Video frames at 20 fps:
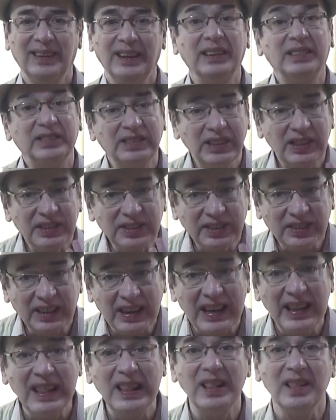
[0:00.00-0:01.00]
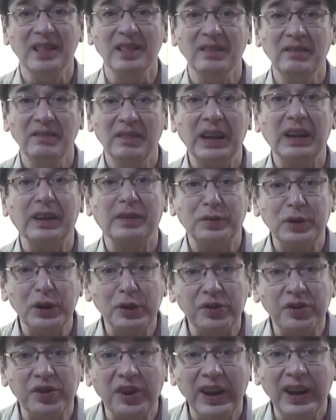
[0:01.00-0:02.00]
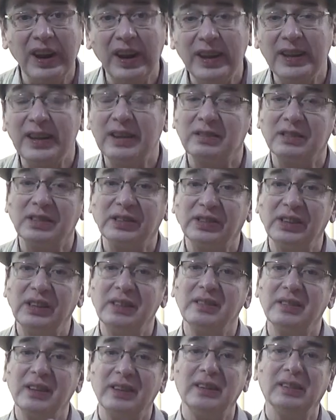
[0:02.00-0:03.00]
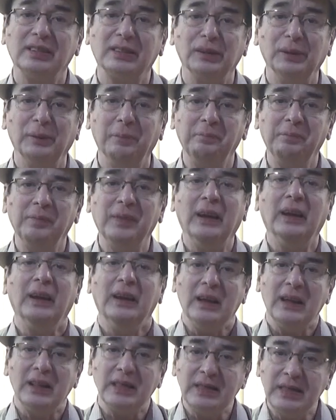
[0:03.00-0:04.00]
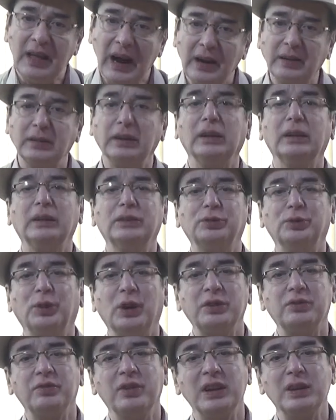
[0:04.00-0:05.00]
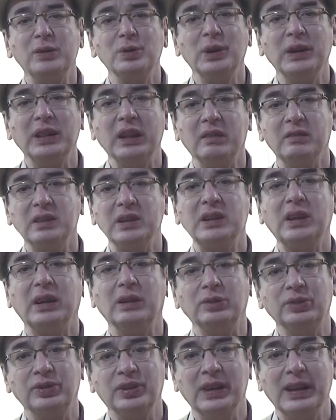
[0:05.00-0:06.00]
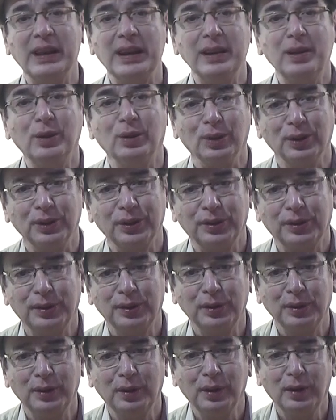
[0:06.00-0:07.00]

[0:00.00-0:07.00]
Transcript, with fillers: It's a skill. We have to train ourselves and listen. That is what we do in our counseling course.